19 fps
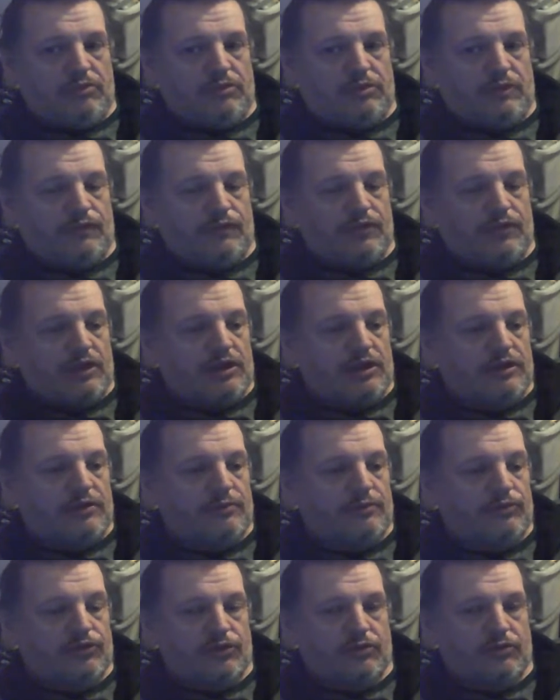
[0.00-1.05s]
different
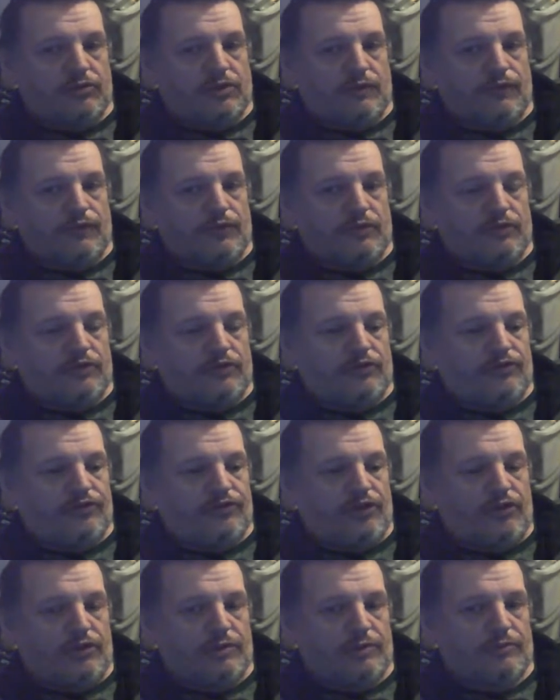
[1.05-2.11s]
games do different
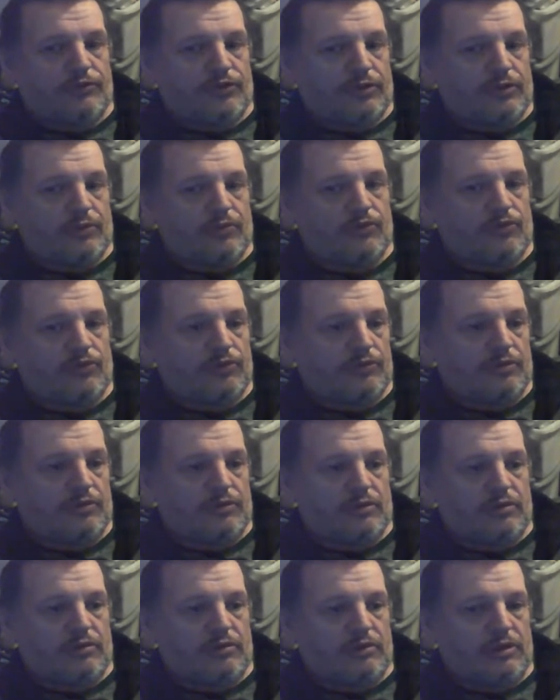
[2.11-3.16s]
time zones
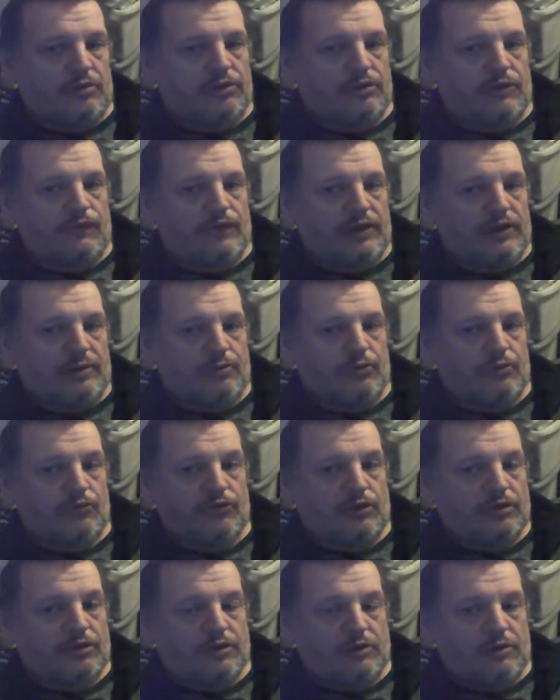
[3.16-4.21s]
on, different
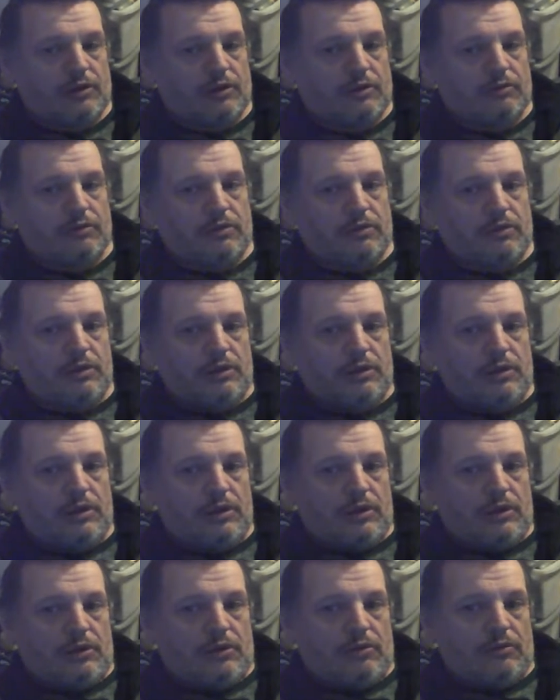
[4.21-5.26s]
animals. I don't know.
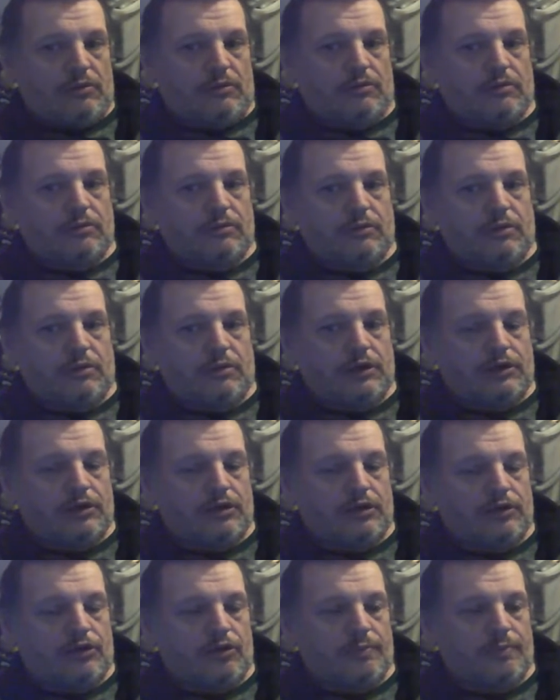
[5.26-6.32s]
Or,
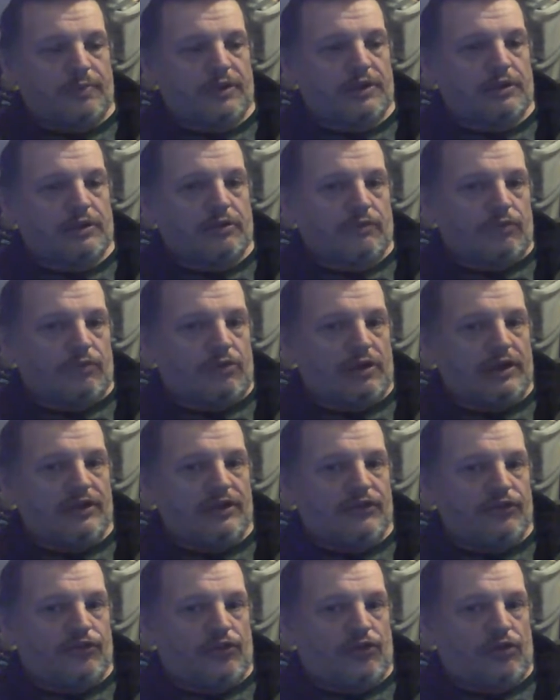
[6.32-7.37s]
you could be in the right
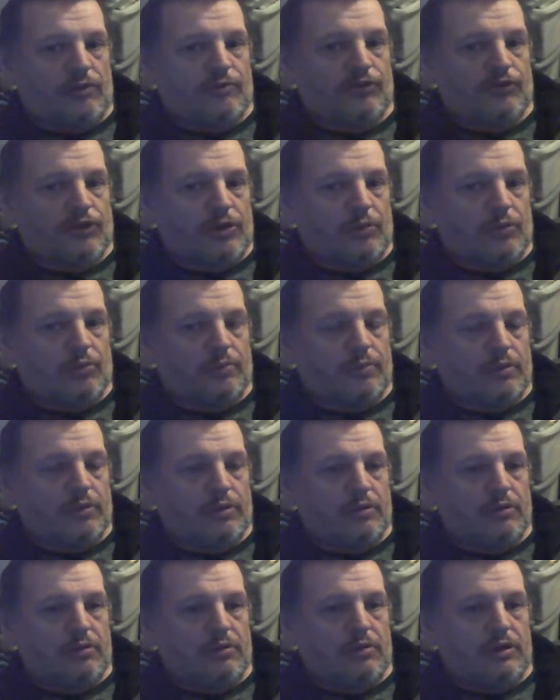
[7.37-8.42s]
time zone,
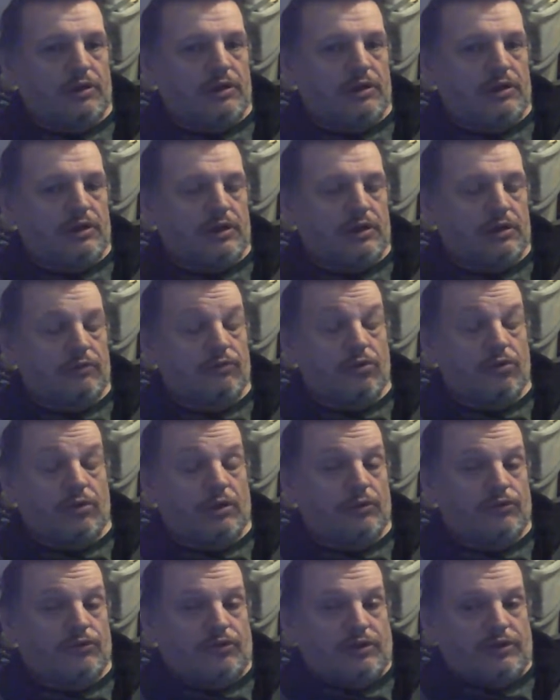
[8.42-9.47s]
but in the wrong
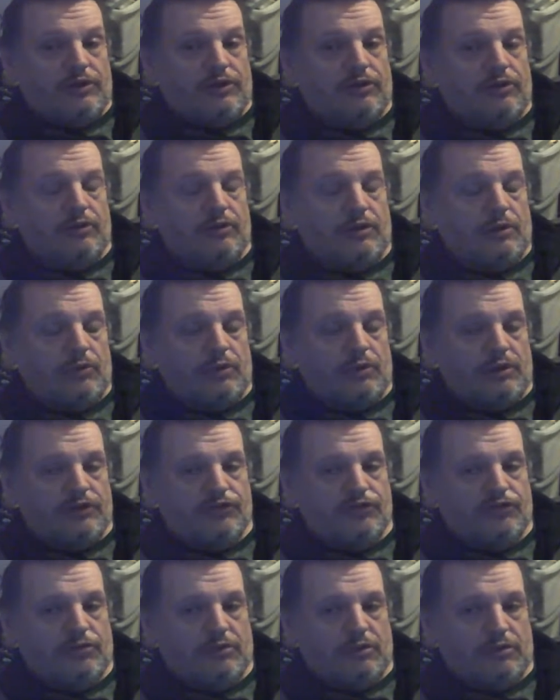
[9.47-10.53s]

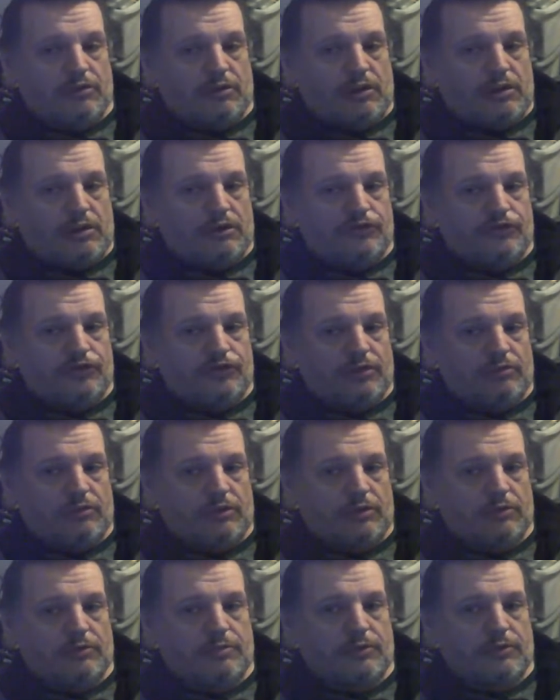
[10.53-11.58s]
location. I just don't
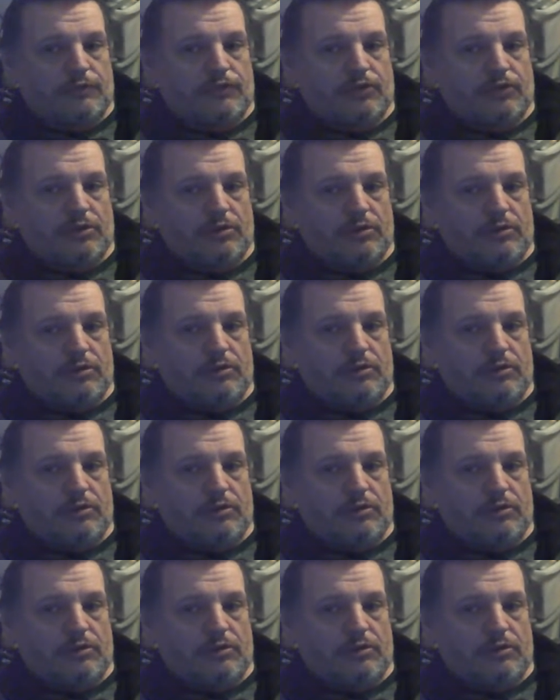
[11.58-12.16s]
know, to be honest with you.